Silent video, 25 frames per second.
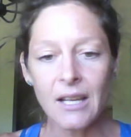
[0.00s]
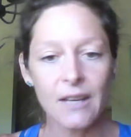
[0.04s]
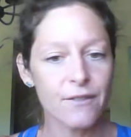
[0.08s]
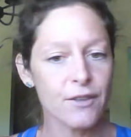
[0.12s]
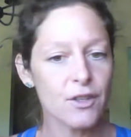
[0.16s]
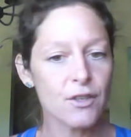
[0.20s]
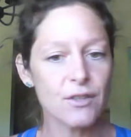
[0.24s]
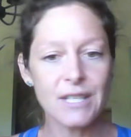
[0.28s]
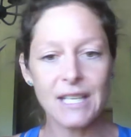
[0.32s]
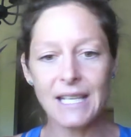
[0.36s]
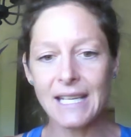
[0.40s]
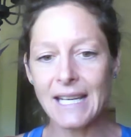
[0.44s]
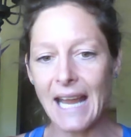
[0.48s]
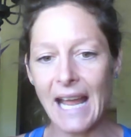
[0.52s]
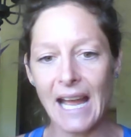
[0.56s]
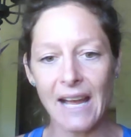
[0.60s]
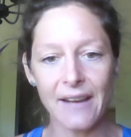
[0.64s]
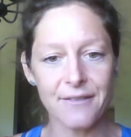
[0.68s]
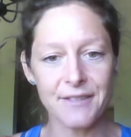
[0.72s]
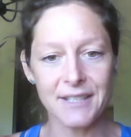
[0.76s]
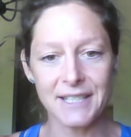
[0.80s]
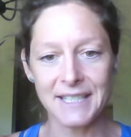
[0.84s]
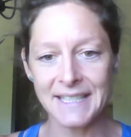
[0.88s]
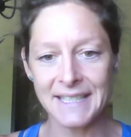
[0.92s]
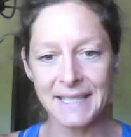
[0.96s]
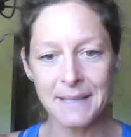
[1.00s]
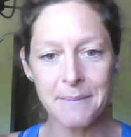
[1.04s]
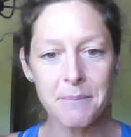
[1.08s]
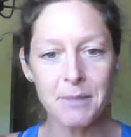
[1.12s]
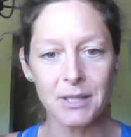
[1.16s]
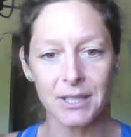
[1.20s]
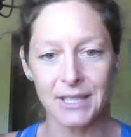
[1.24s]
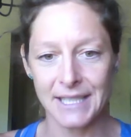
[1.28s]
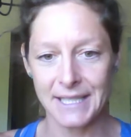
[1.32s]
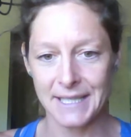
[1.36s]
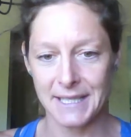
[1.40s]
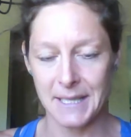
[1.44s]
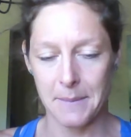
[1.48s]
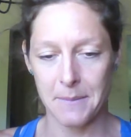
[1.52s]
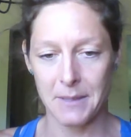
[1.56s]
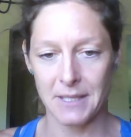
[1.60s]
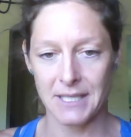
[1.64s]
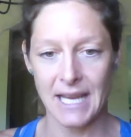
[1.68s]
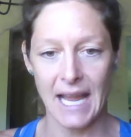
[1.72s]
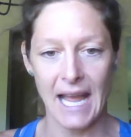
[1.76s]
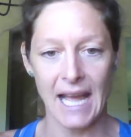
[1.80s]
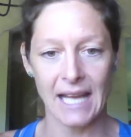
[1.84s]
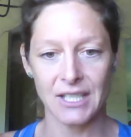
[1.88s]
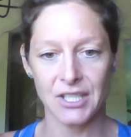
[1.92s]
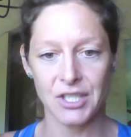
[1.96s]
If you didn't have the symbolism
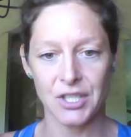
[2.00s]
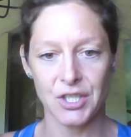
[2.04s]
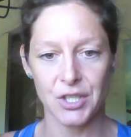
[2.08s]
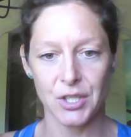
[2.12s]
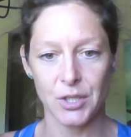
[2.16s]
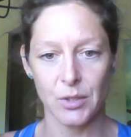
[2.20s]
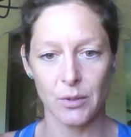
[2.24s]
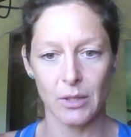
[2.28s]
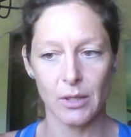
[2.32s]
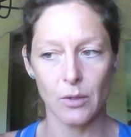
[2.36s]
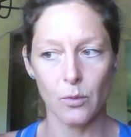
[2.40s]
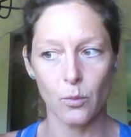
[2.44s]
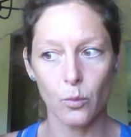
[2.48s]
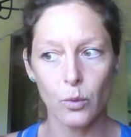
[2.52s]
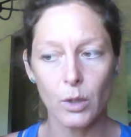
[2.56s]
attached to it,